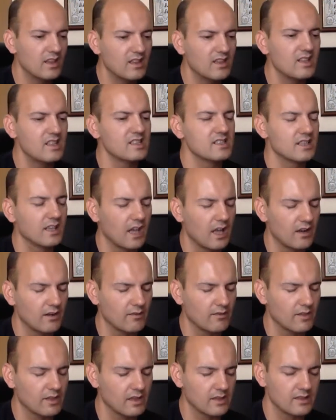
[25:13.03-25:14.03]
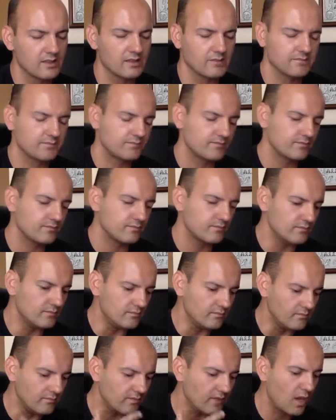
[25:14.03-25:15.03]
this kind of things.
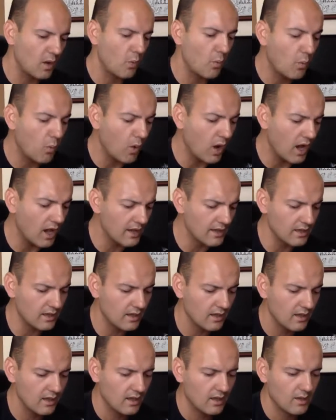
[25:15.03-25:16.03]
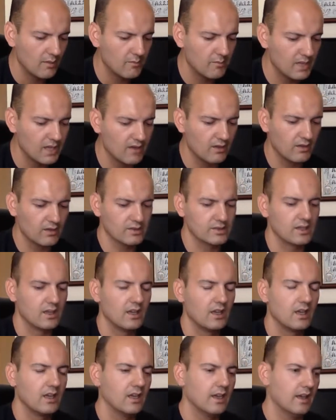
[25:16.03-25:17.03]
Why? Because
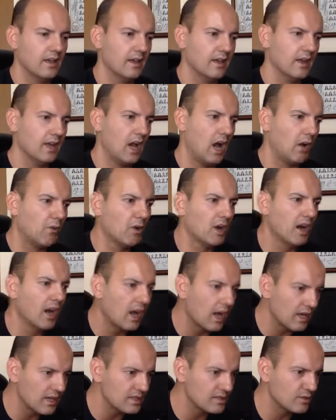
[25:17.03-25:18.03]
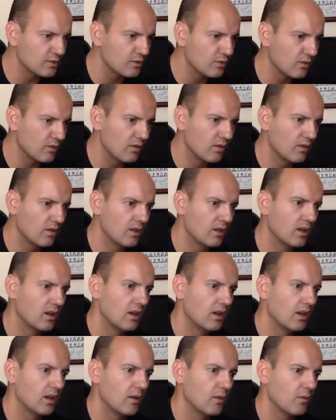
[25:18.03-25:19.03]
our high school
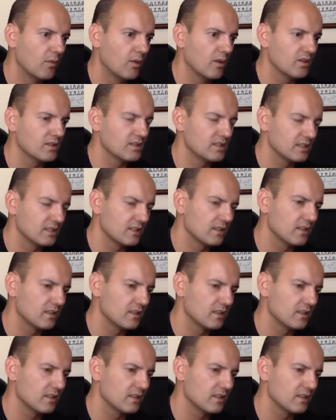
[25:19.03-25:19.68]
was